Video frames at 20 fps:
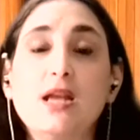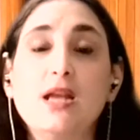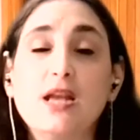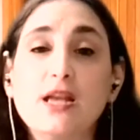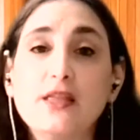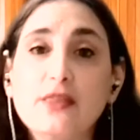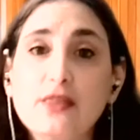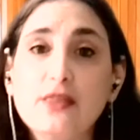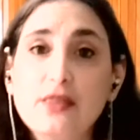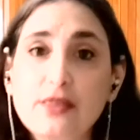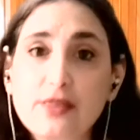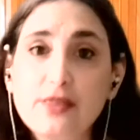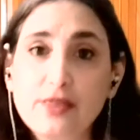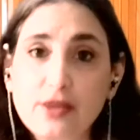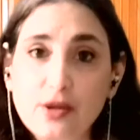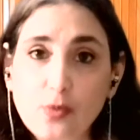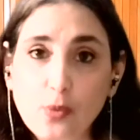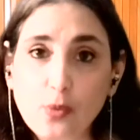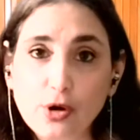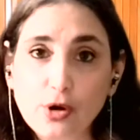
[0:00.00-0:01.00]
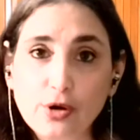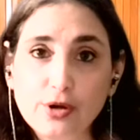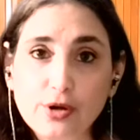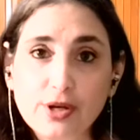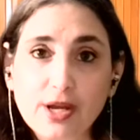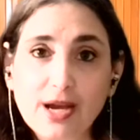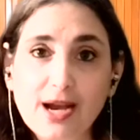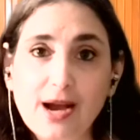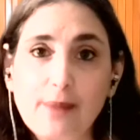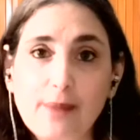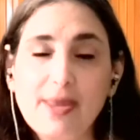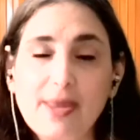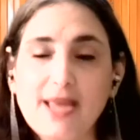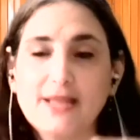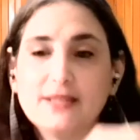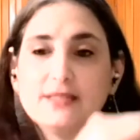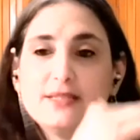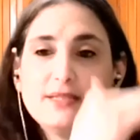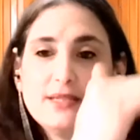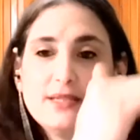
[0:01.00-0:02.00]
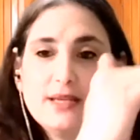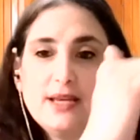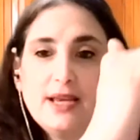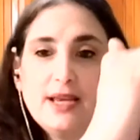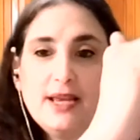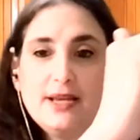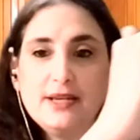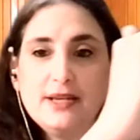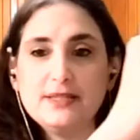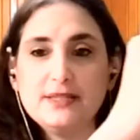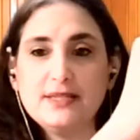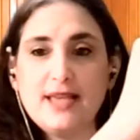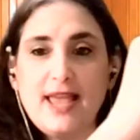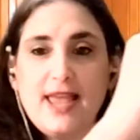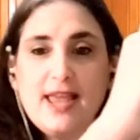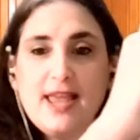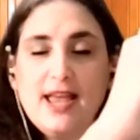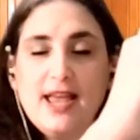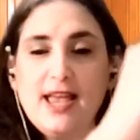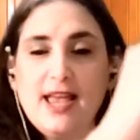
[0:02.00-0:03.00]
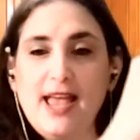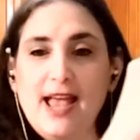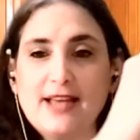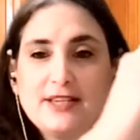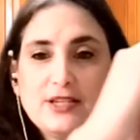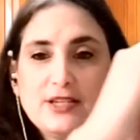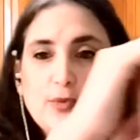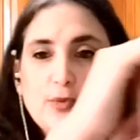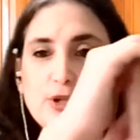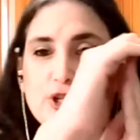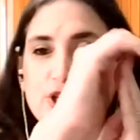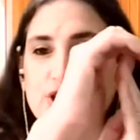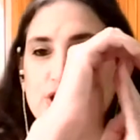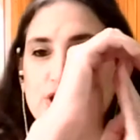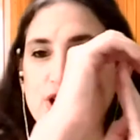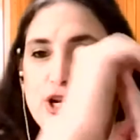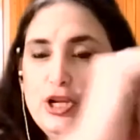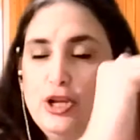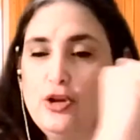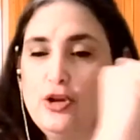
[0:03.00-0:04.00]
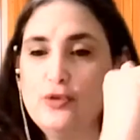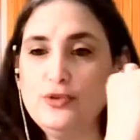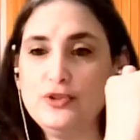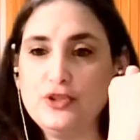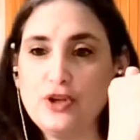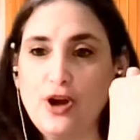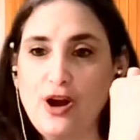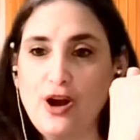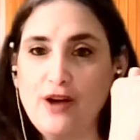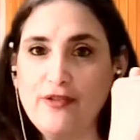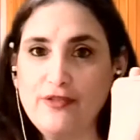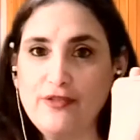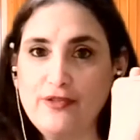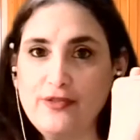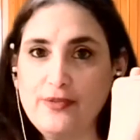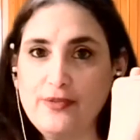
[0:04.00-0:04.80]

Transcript: In the word chametz, it is a chet, which is closed off.